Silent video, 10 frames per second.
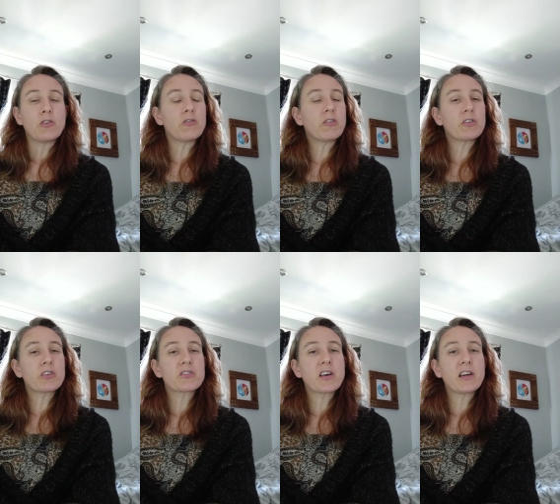or on
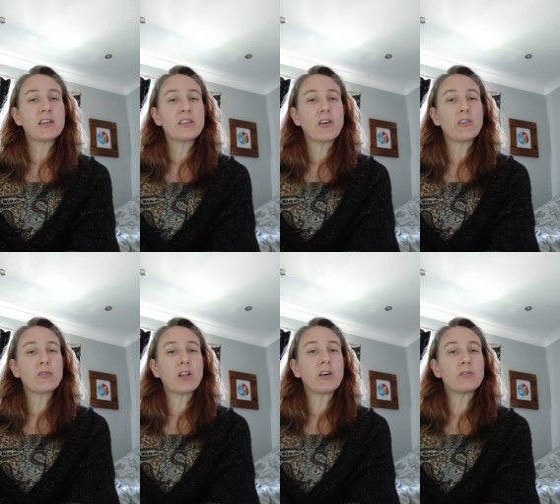the side
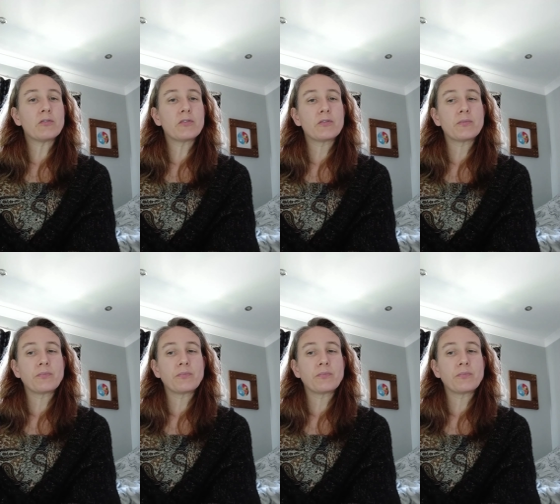of love,